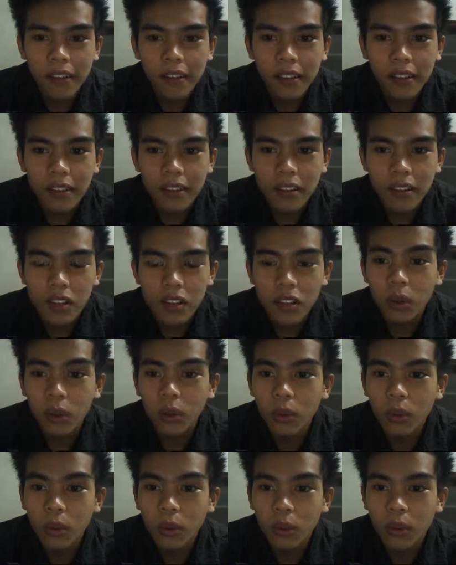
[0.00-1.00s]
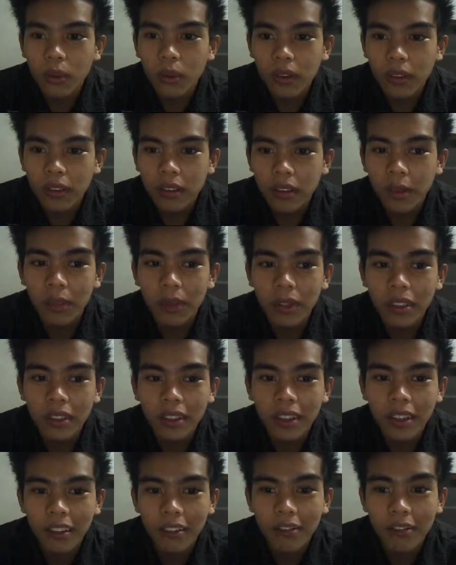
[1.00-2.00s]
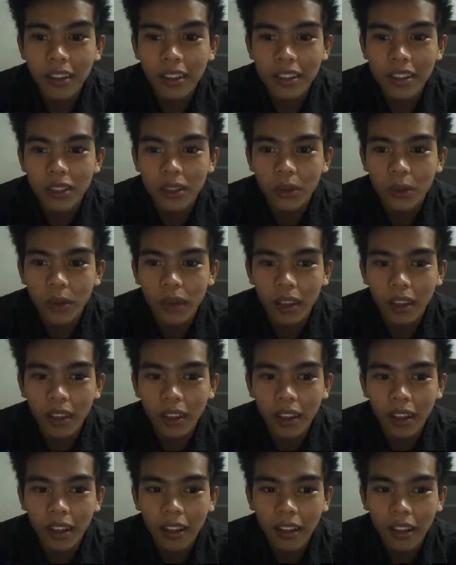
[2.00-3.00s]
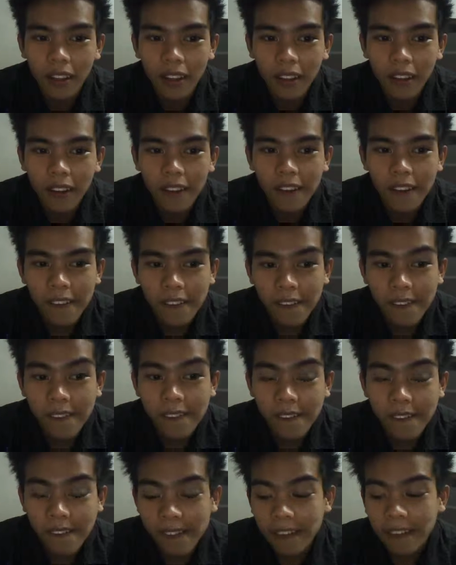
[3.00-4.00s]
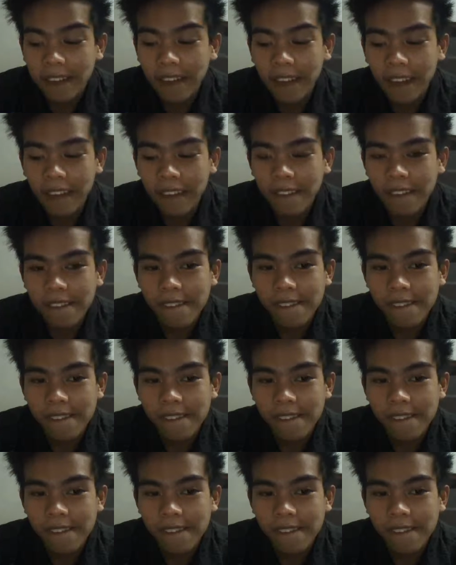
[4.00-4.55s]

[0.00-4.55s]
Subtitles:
so the bird can function well, like that.